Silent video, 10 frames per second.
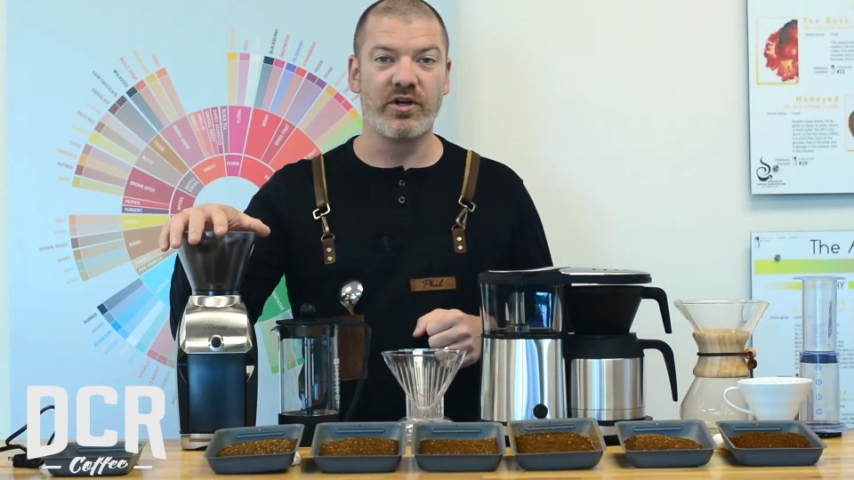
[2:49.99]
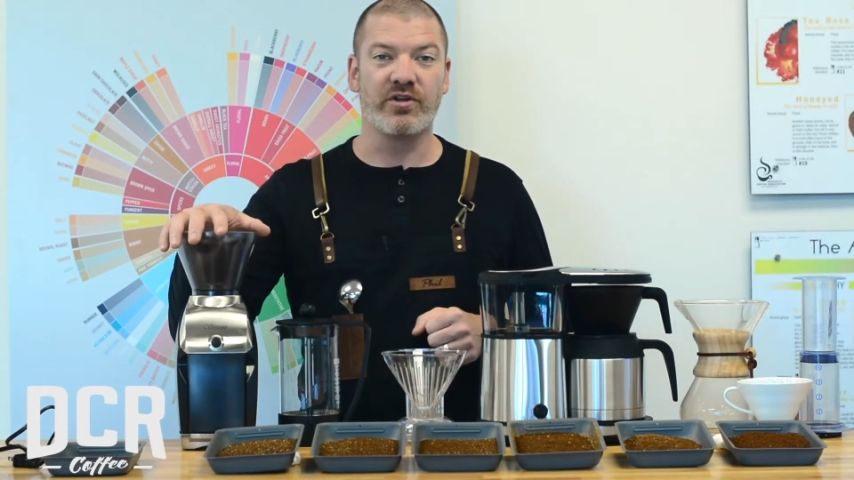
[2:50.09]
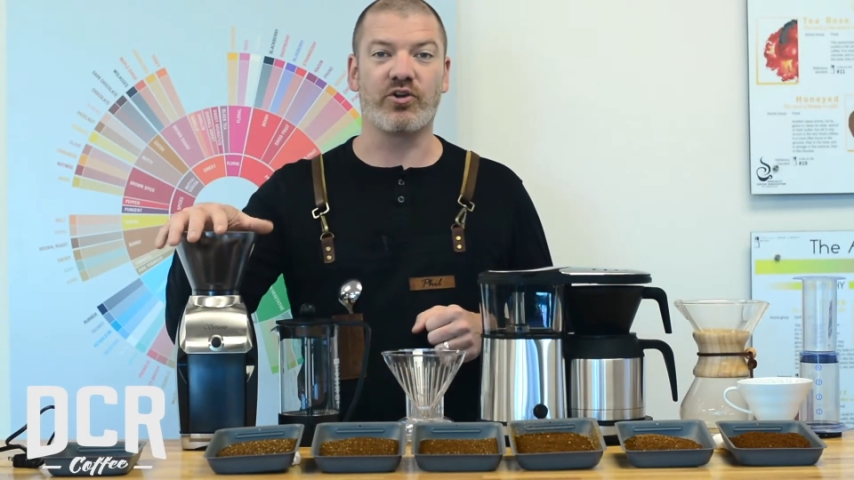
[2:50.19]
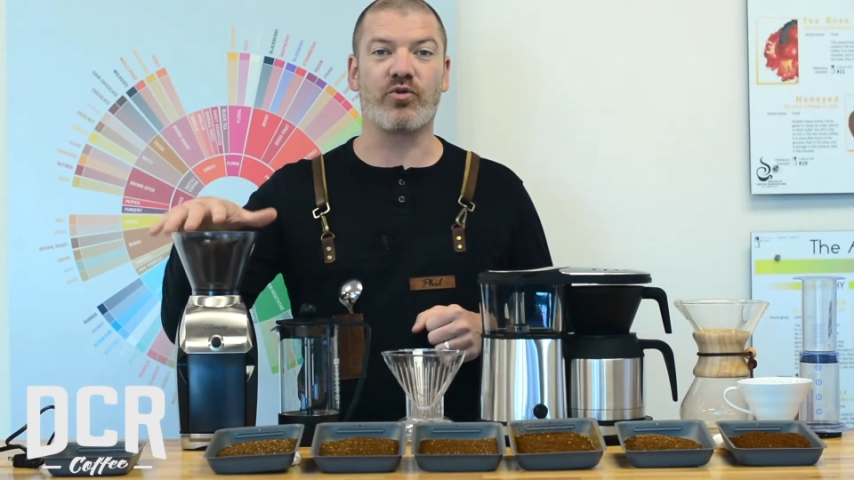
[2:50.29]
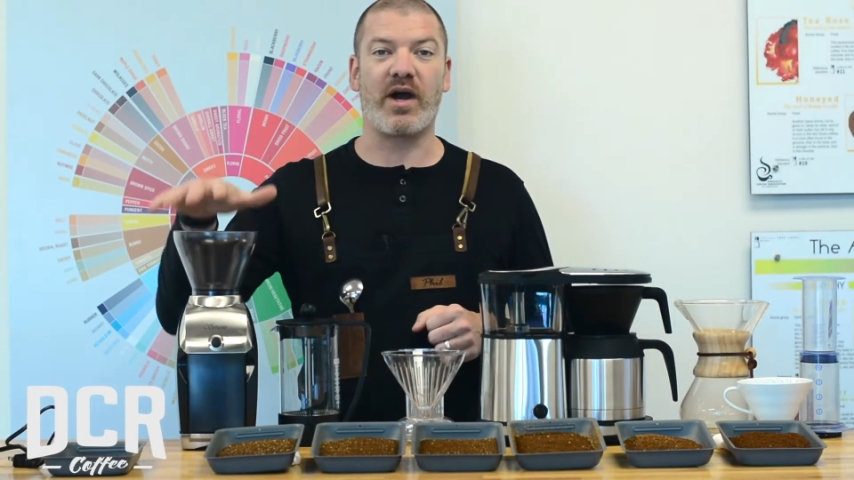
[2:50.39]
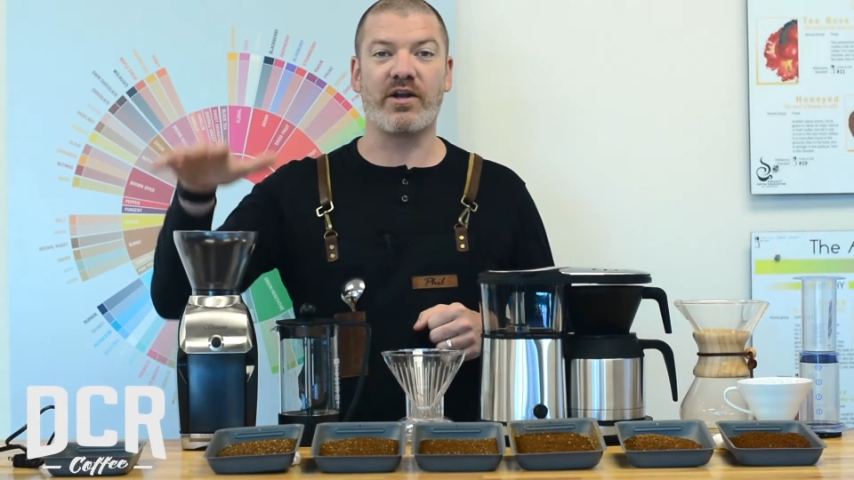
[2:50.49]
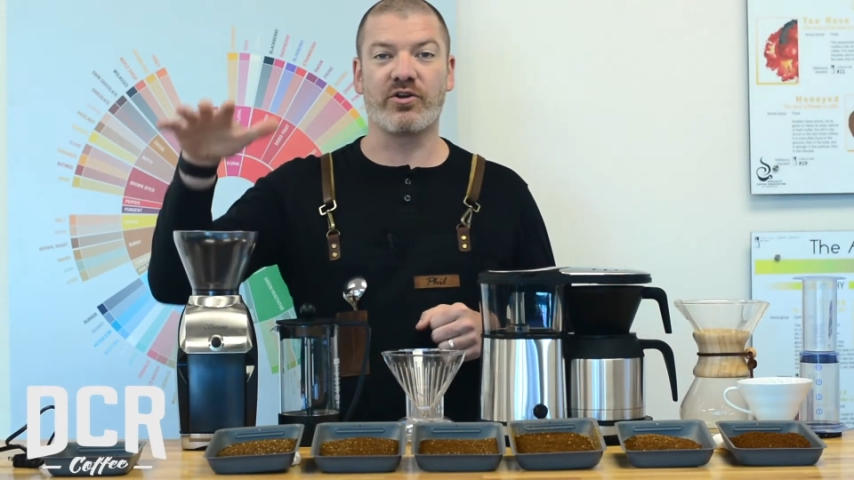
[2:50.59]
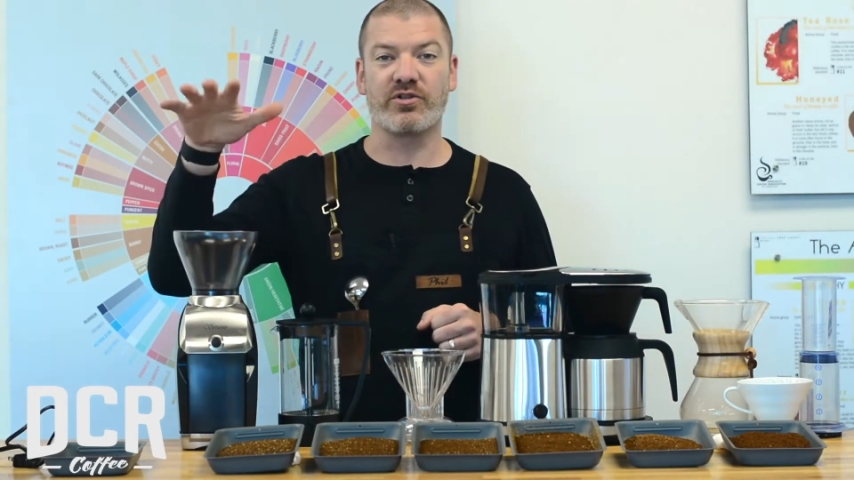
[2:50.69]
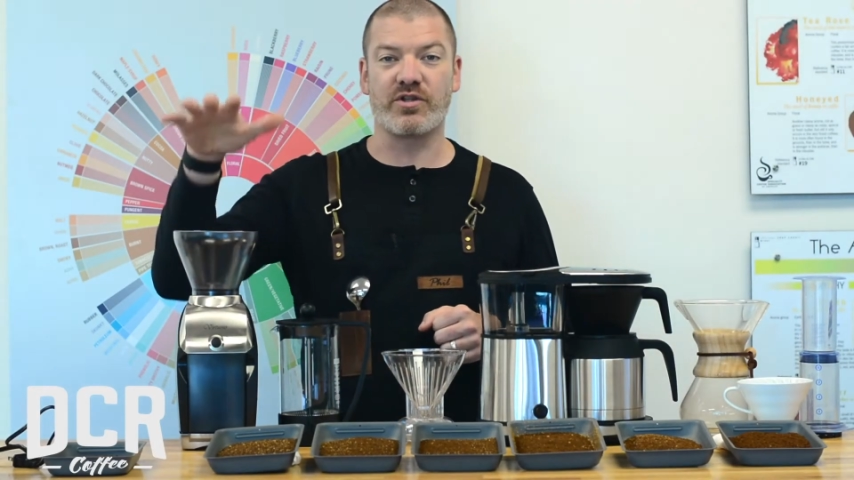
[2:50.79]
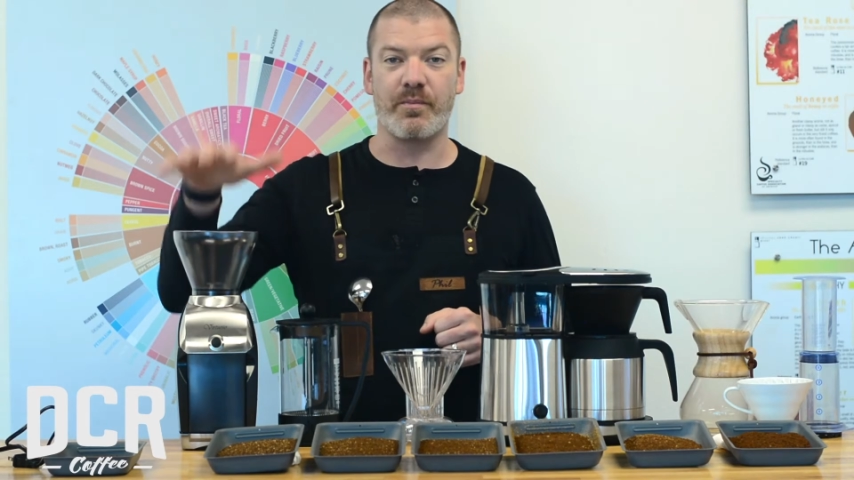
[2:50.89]
The
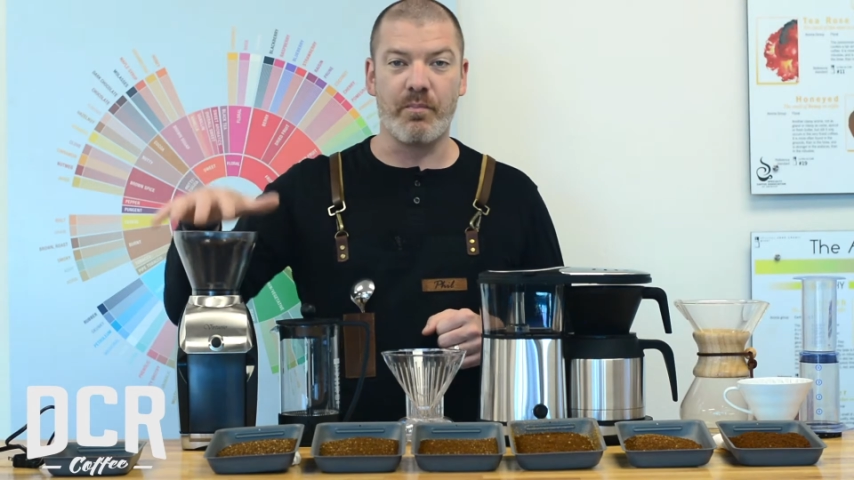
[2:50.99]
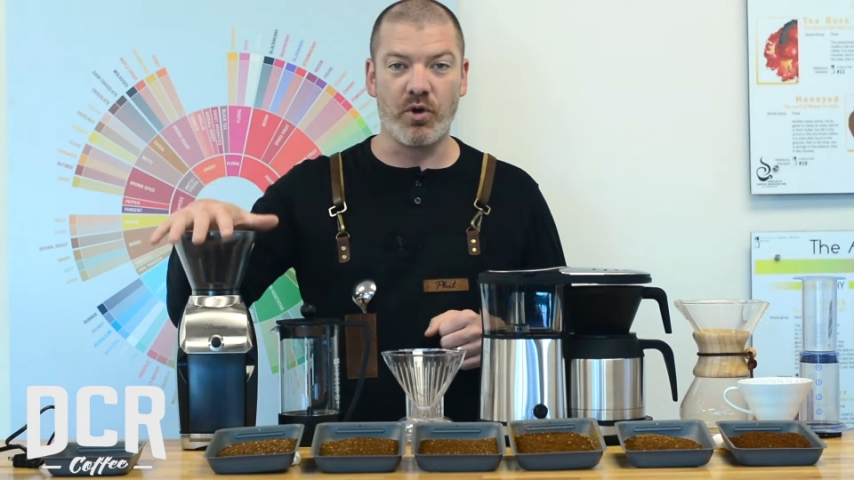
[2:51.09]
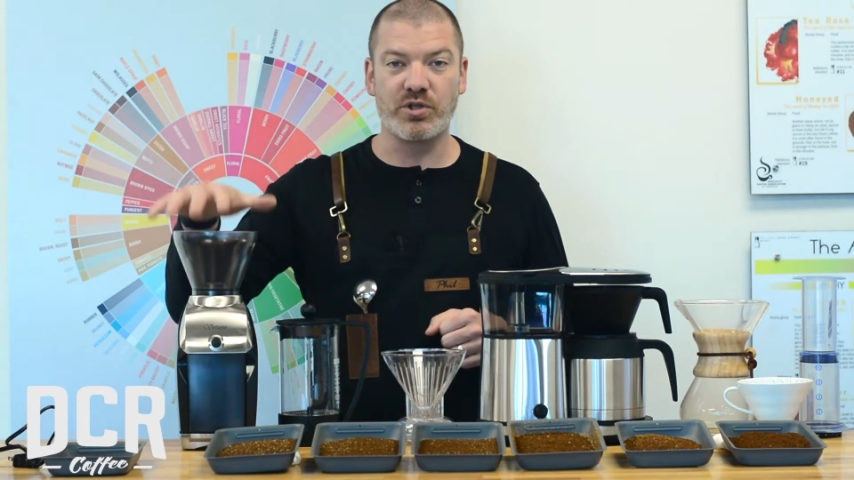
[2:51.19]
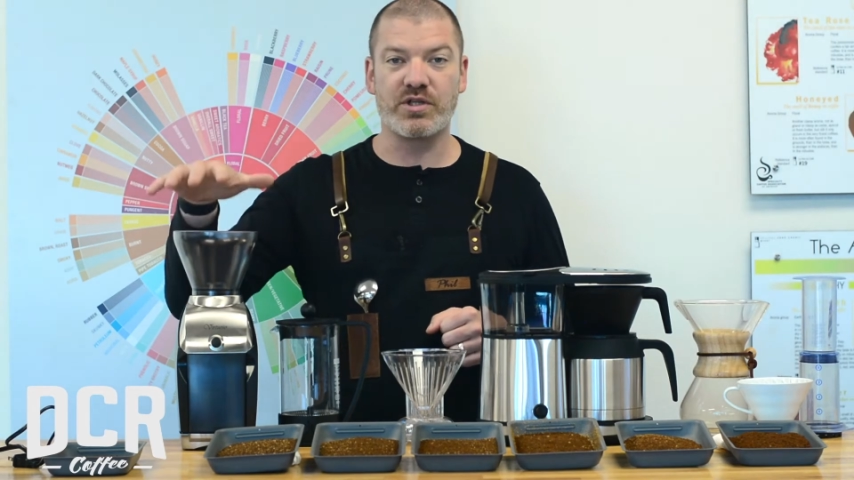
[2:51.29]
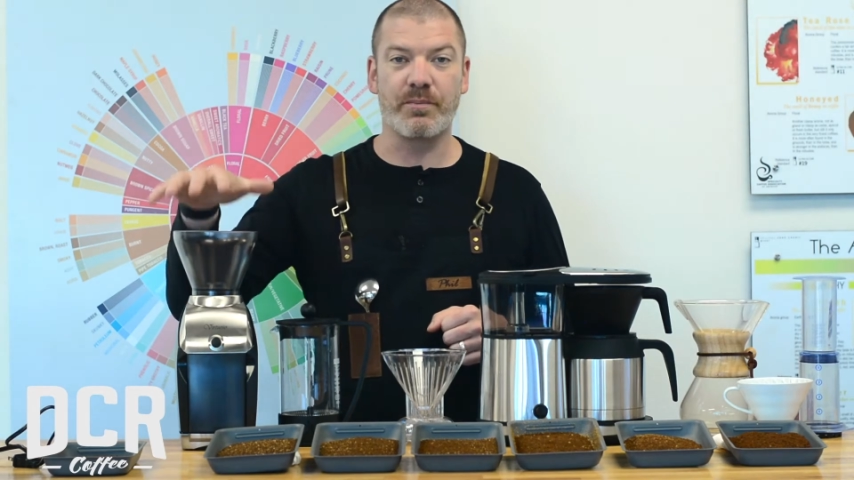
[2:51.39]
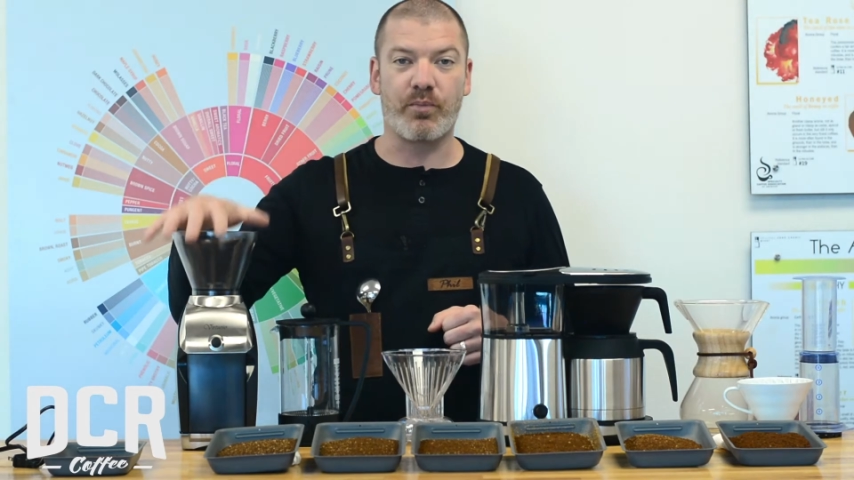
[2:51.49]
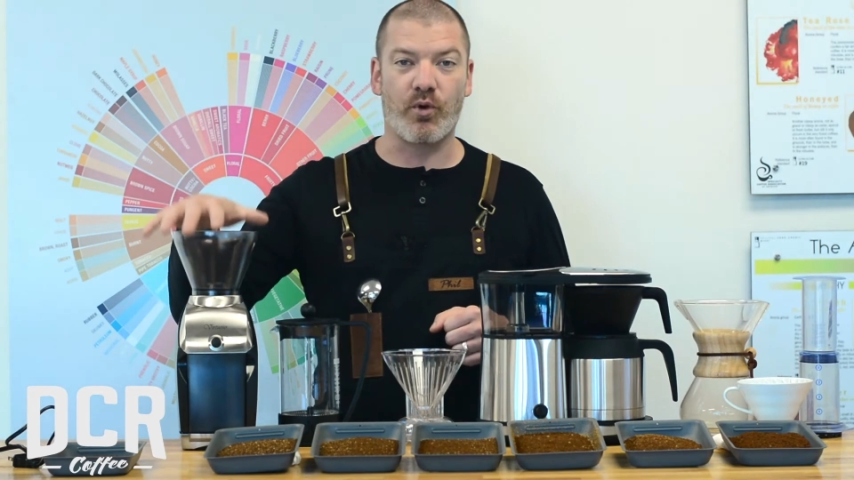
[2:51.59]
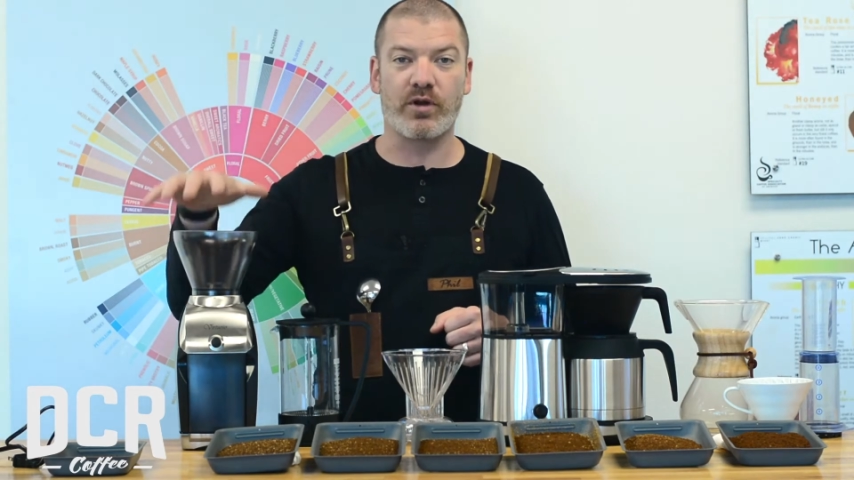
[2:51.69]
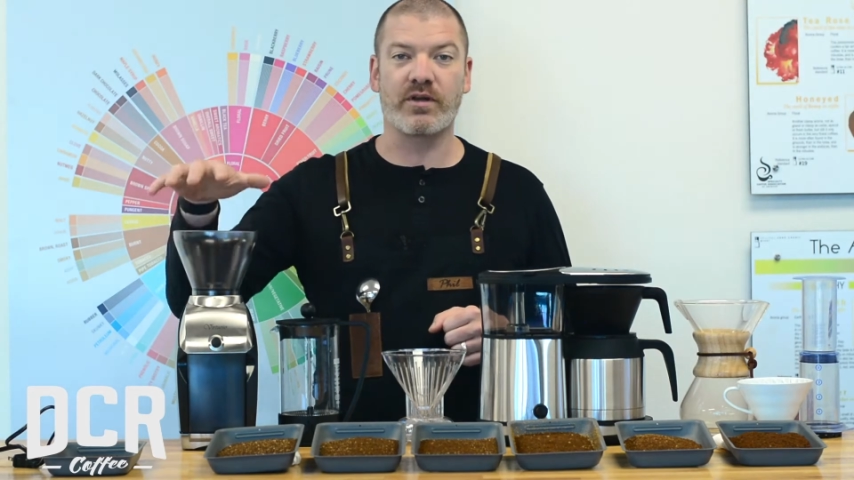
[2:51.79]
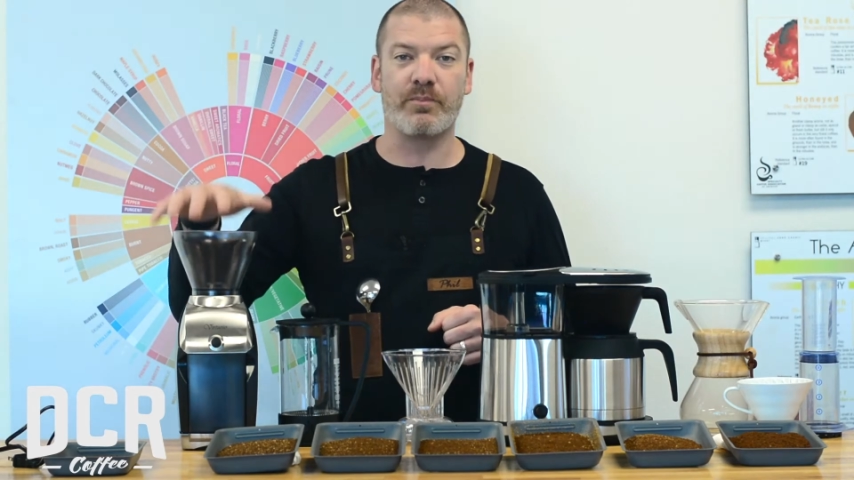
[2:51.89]
grinder is the most
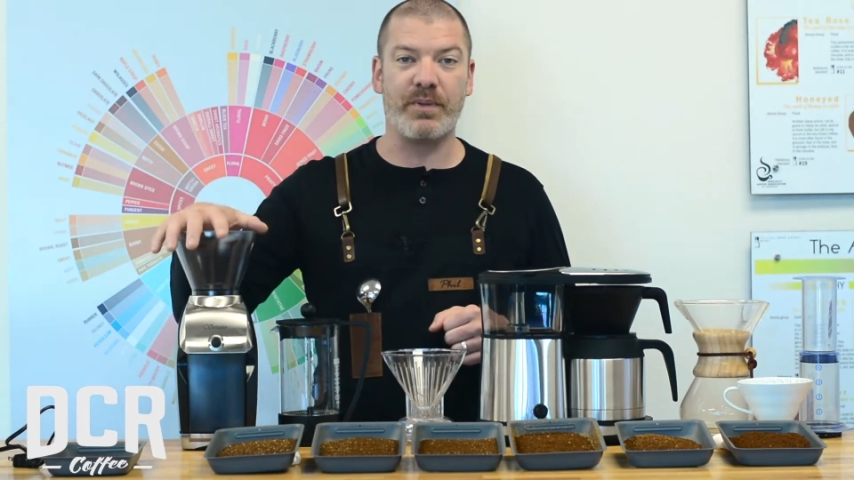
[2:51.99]
important